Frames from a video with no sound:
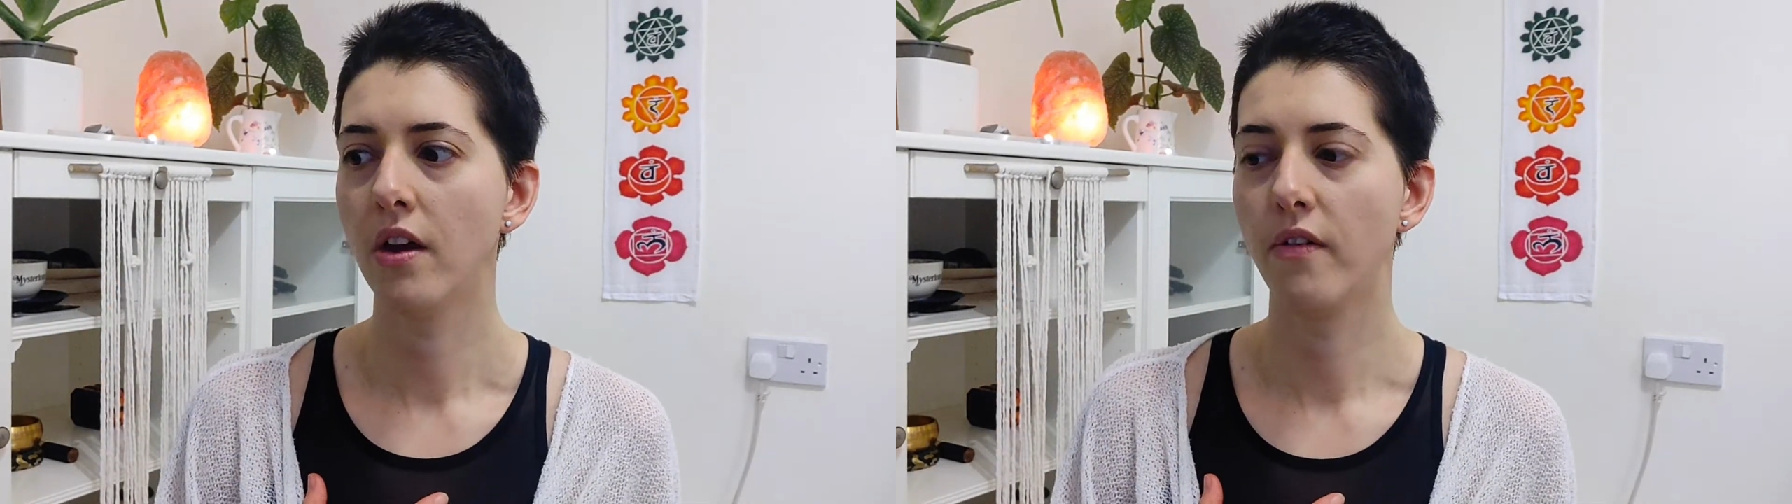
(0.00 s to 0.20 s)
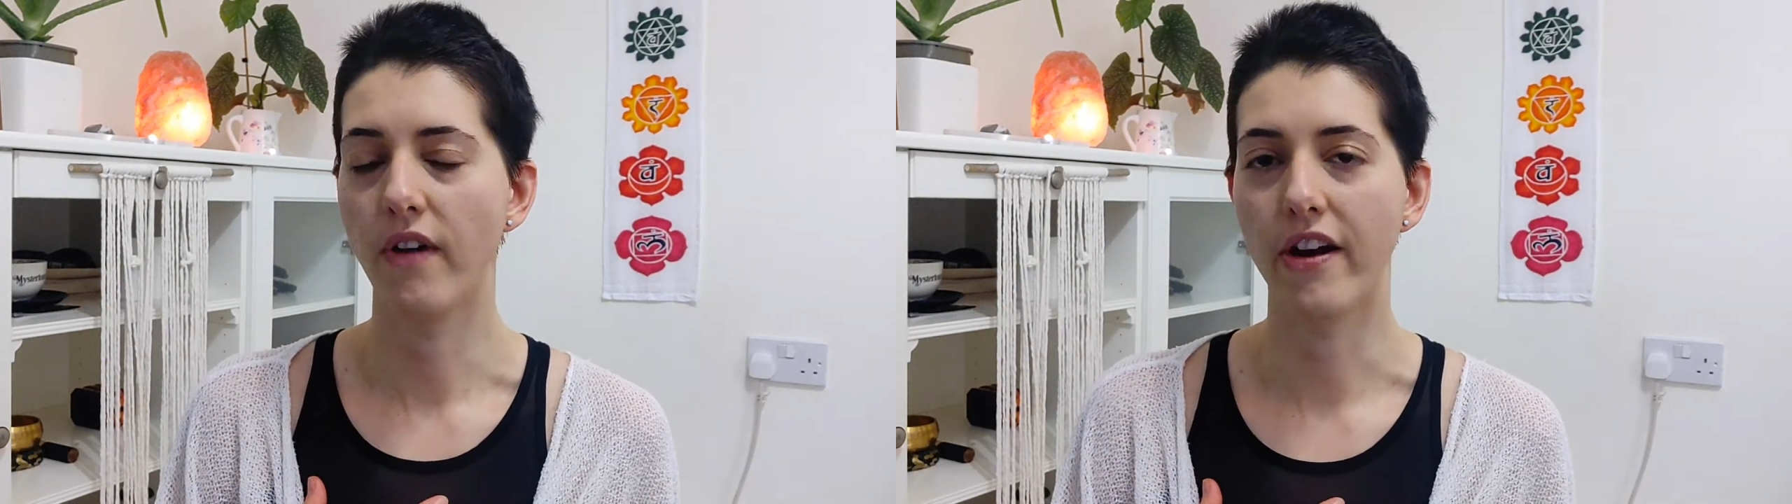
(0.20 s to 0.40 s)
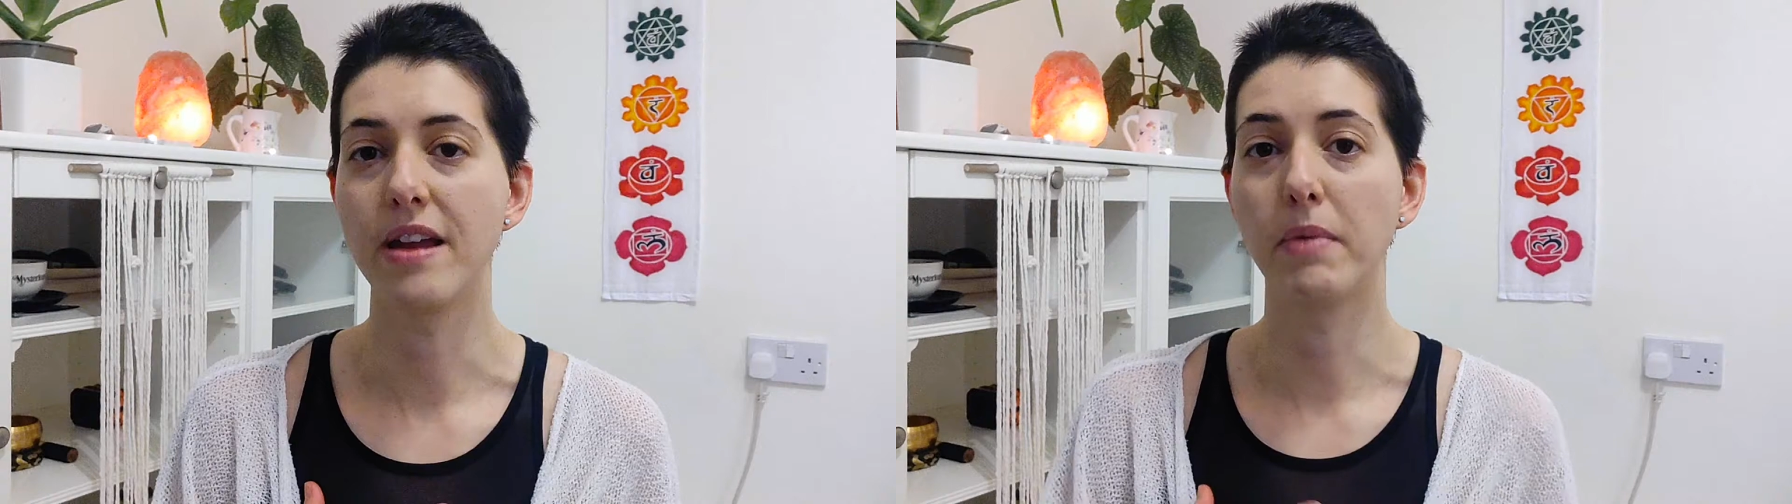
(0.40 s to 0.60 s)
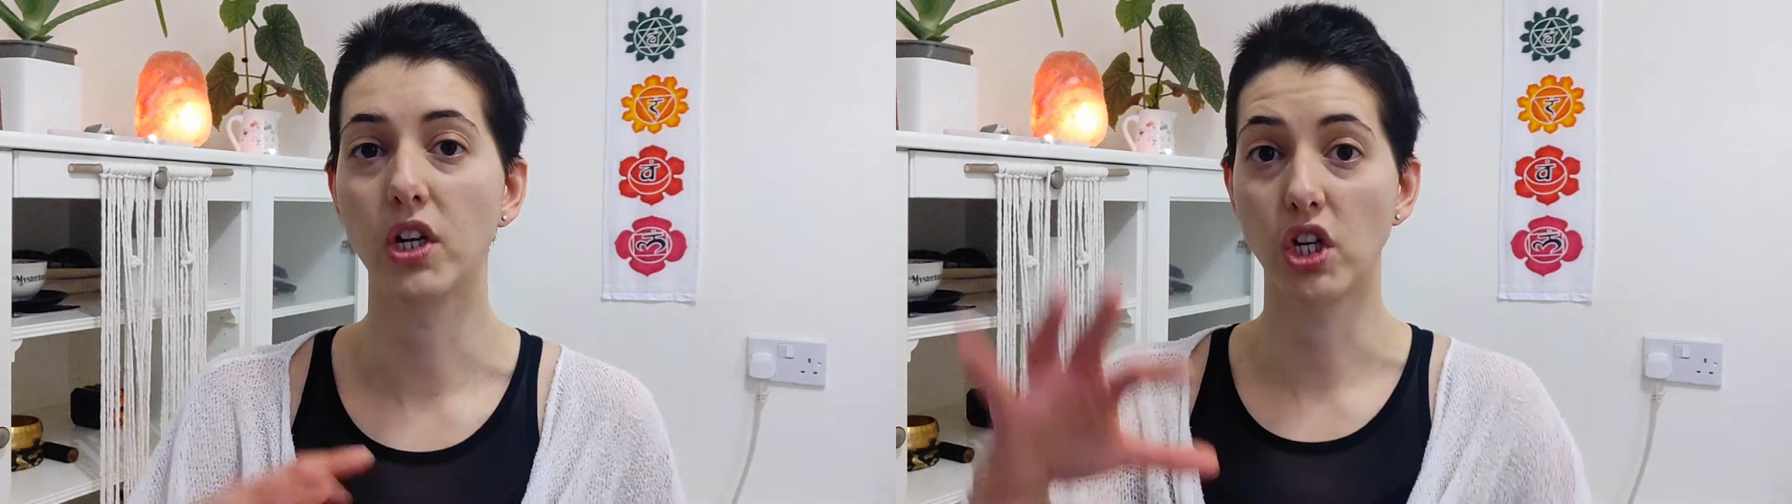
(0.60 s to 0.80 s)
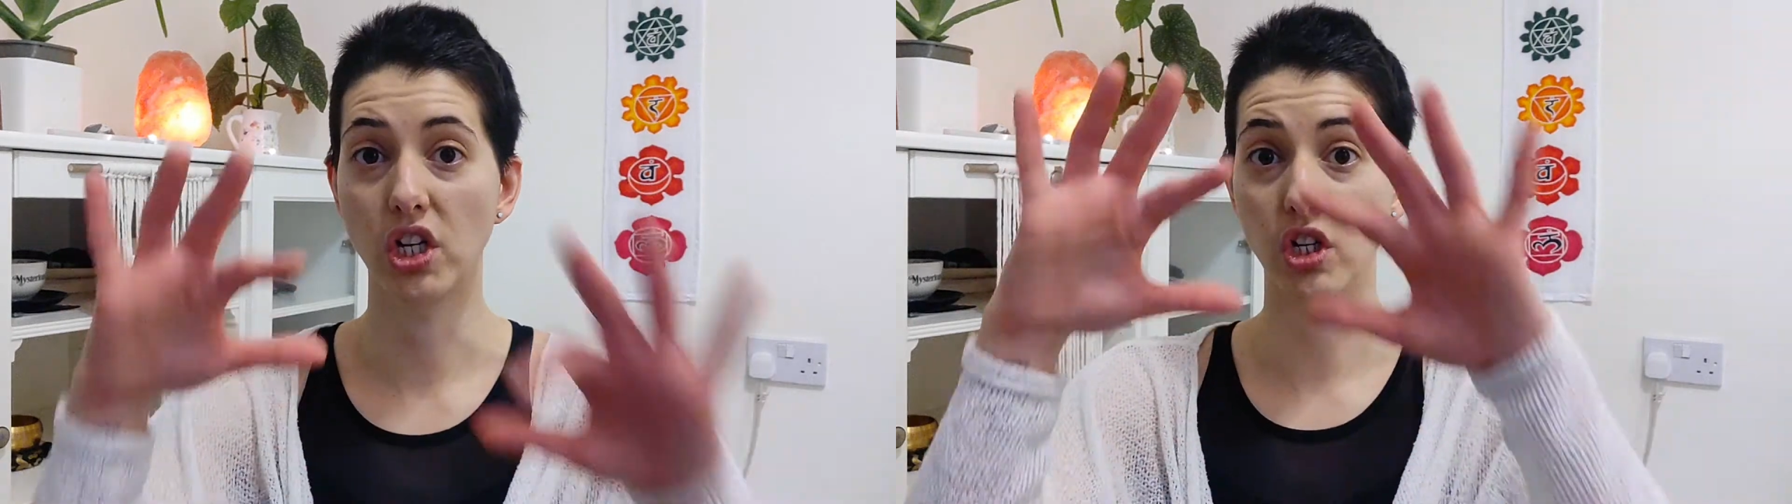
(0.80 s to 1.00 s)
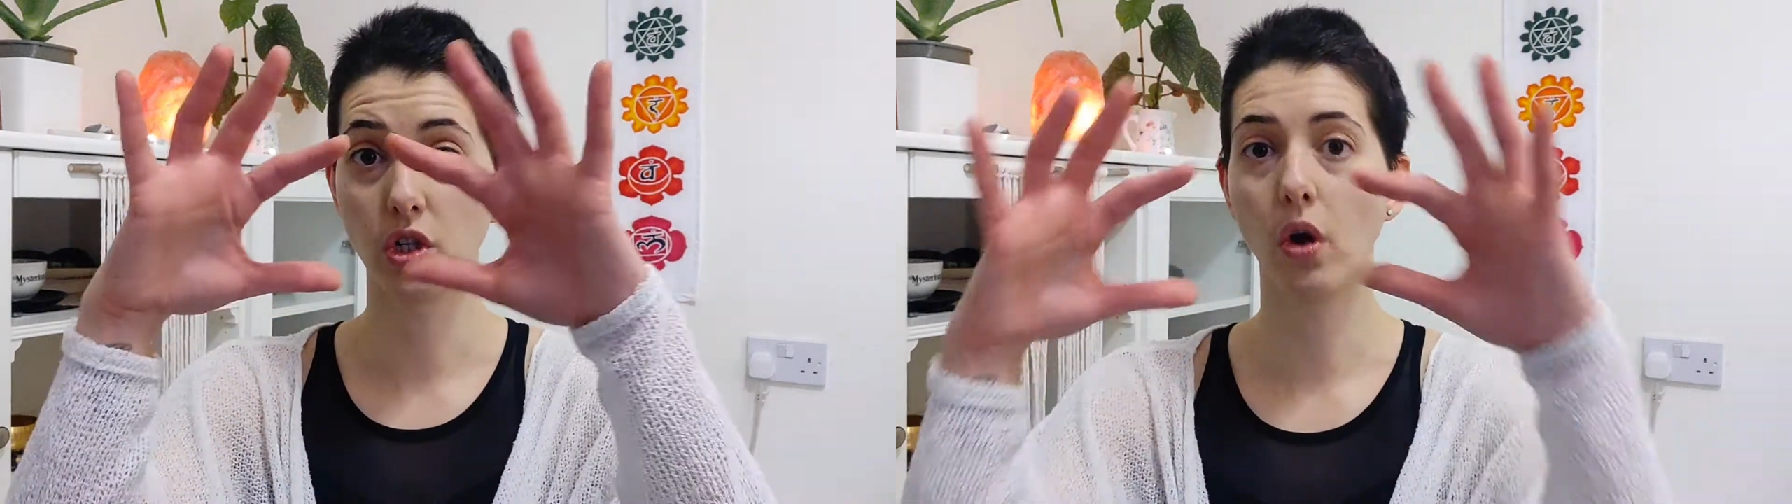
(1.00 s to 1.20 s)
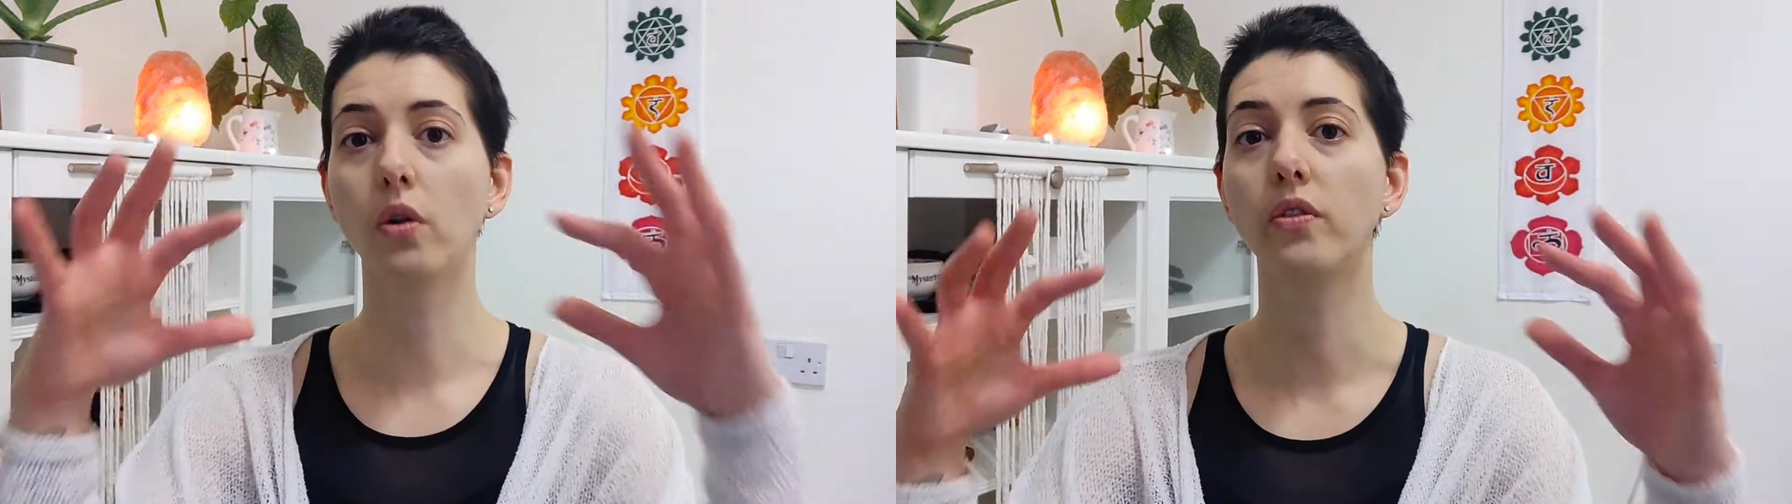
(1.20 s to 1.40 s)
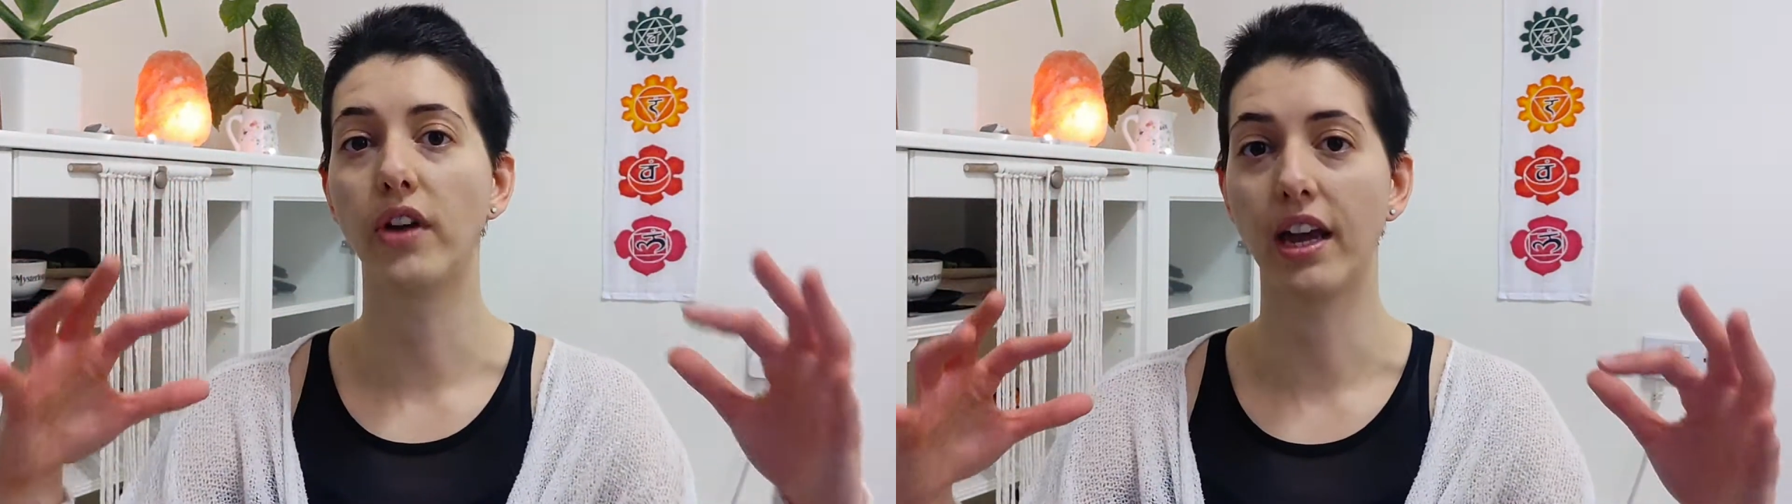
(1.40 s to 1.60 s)
Very much a
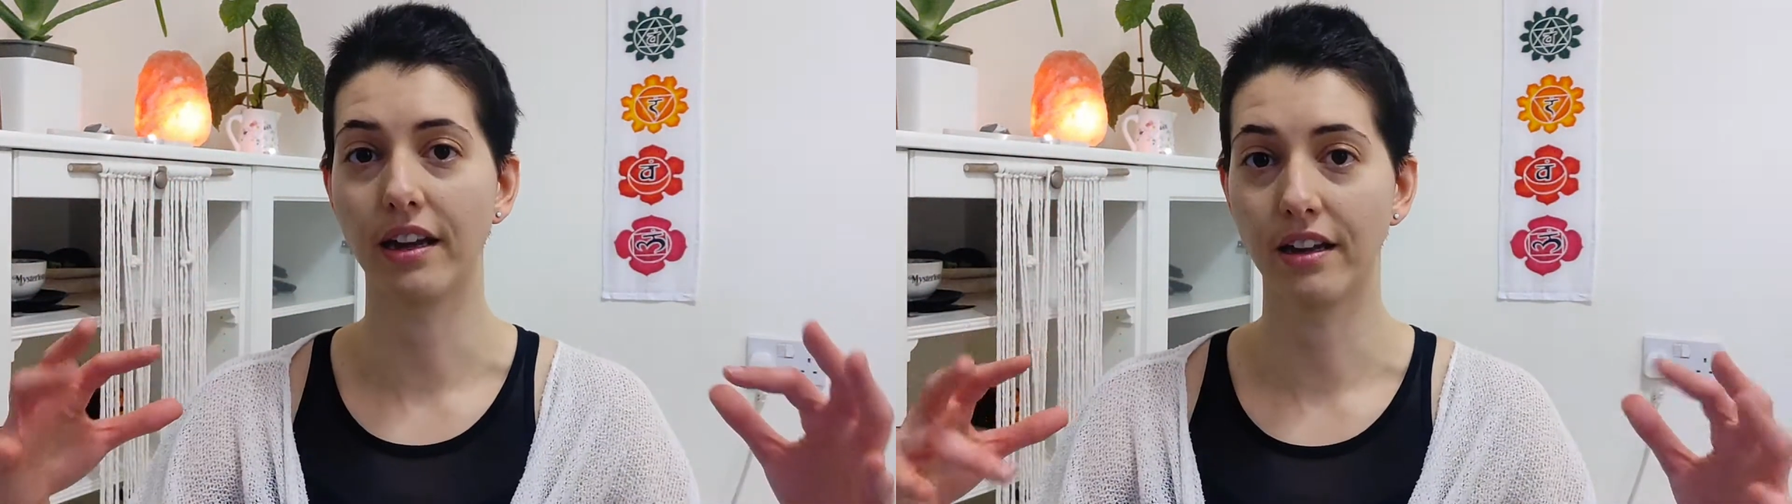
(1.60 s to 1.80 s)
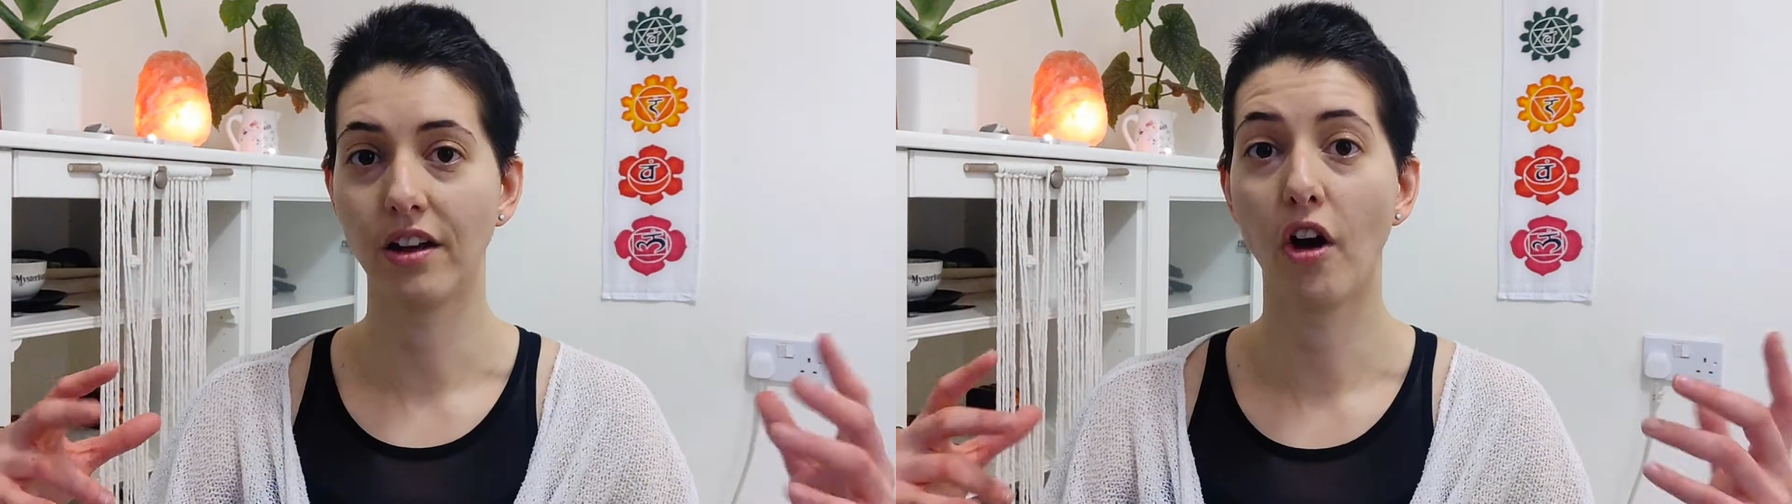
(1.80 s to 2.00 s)
dissolving